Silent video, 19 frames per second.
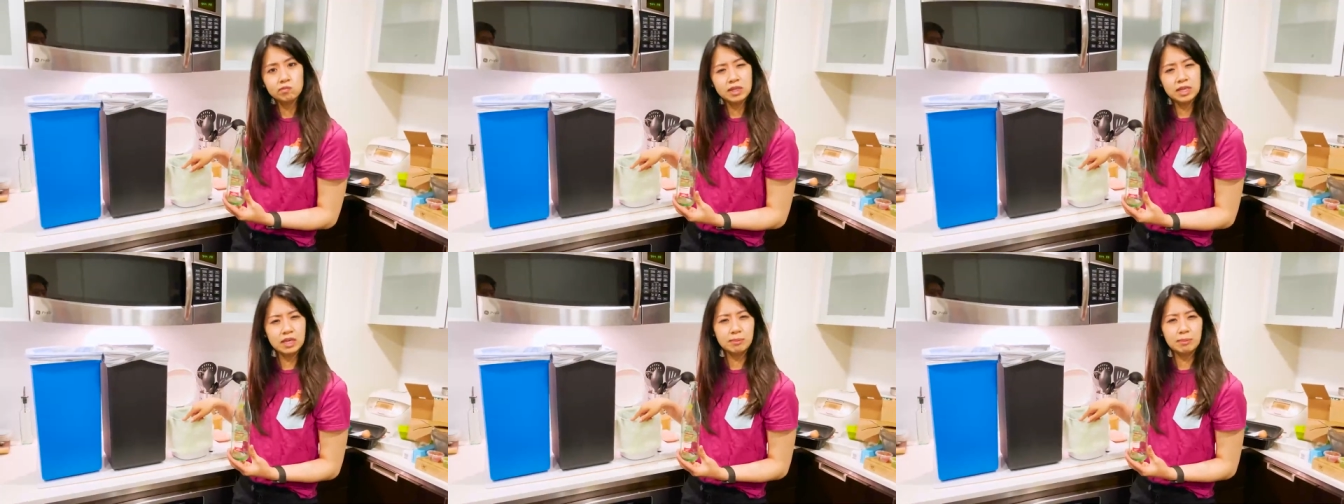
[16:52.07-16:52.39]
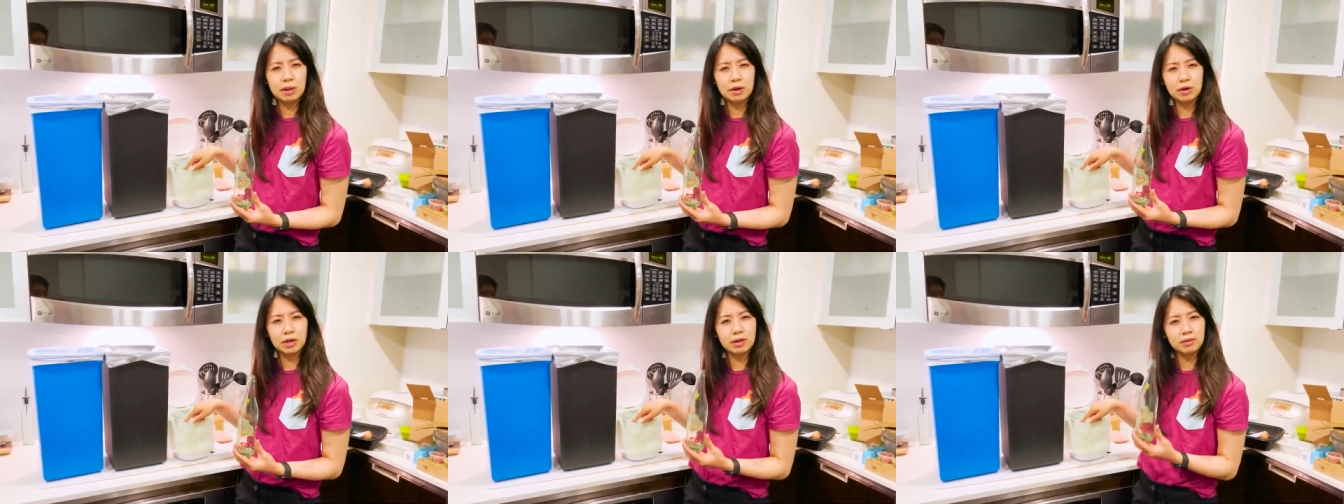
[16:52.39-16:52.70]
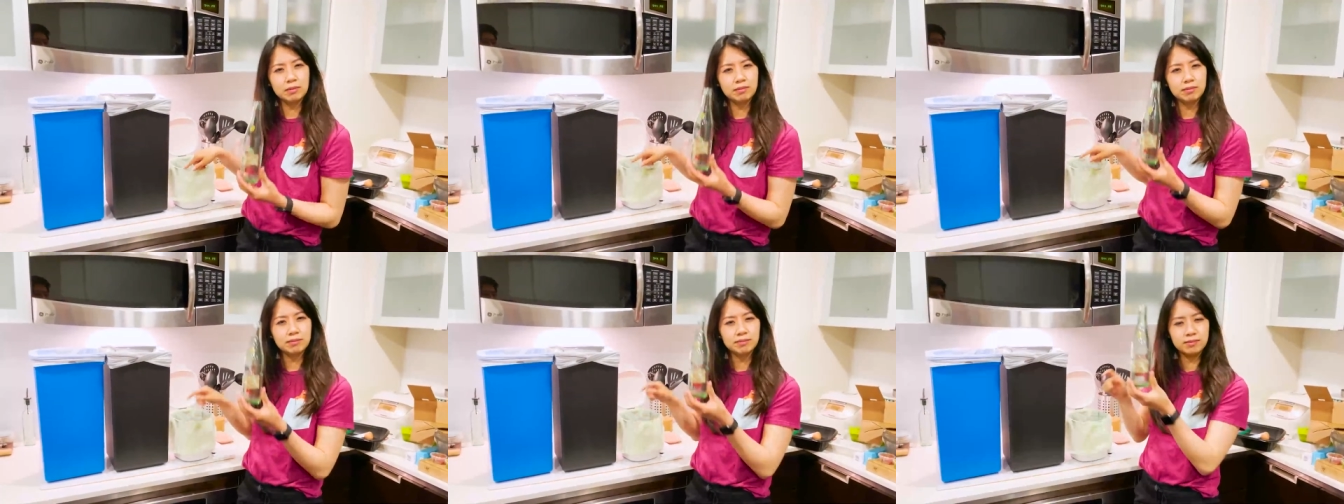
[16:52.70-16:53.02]
Think about it.
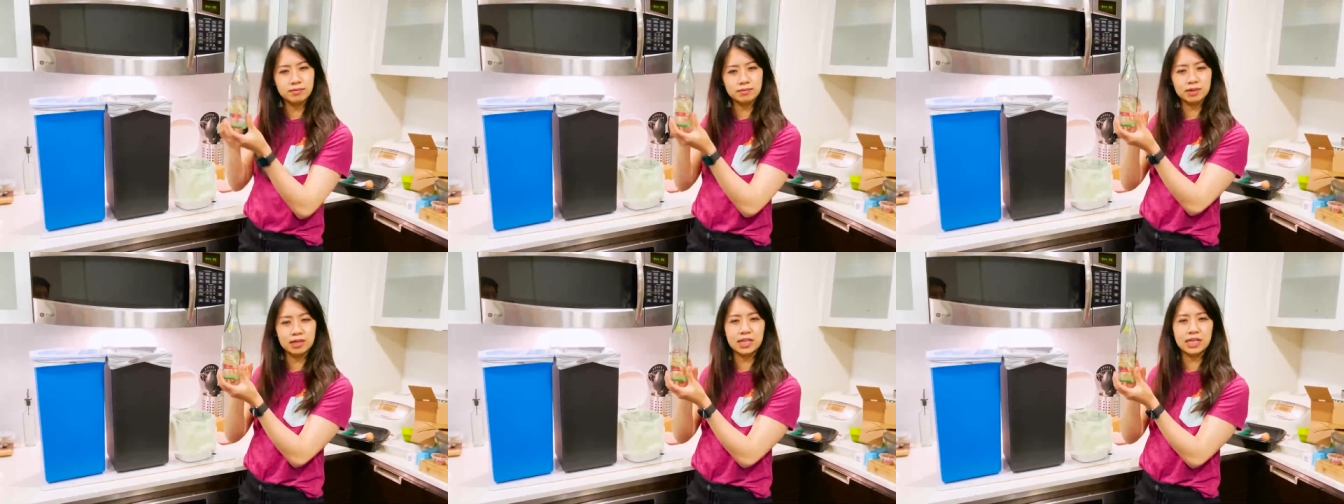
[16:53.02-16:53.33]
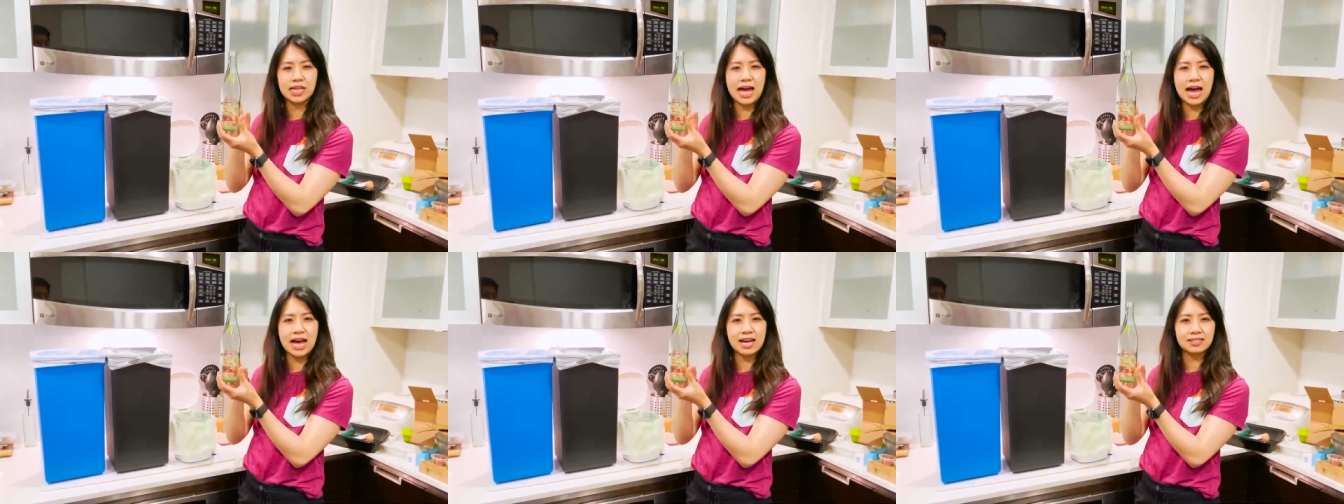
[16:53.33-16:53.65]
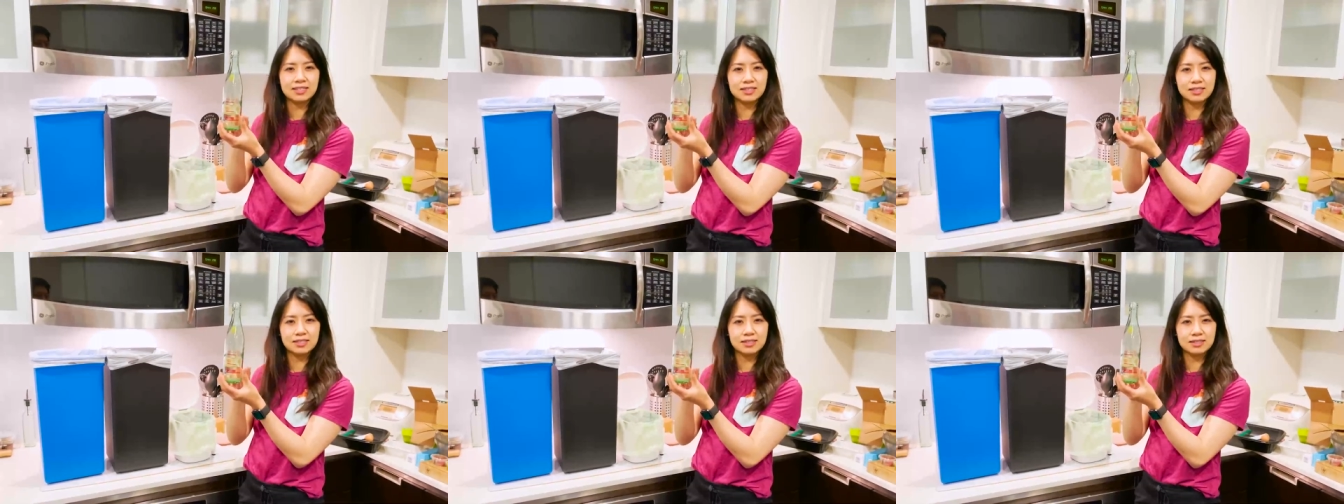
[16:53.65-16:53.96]

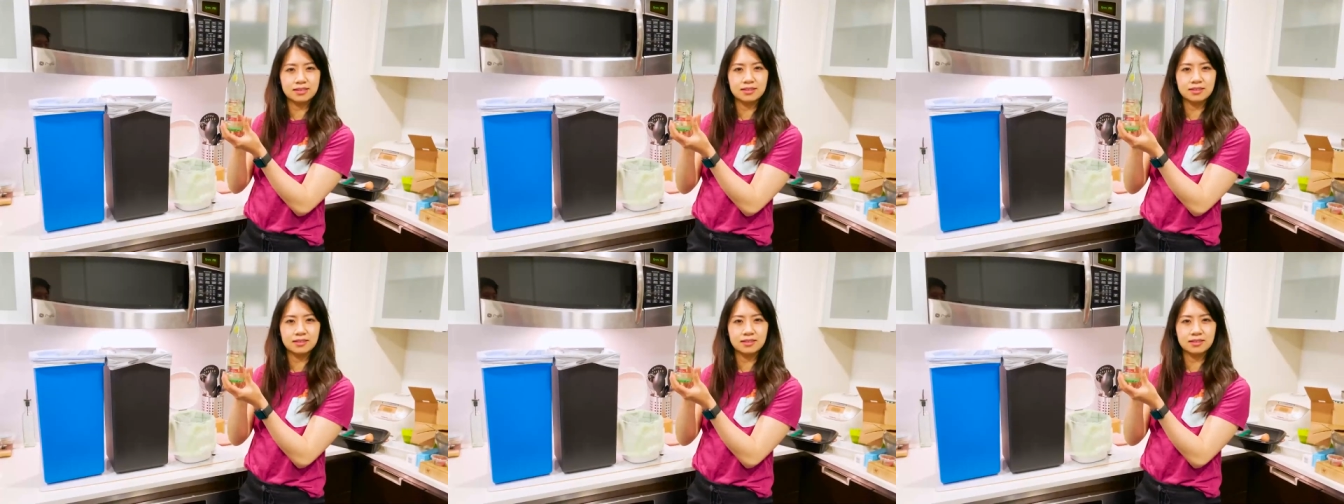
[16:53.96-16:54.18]
Glass.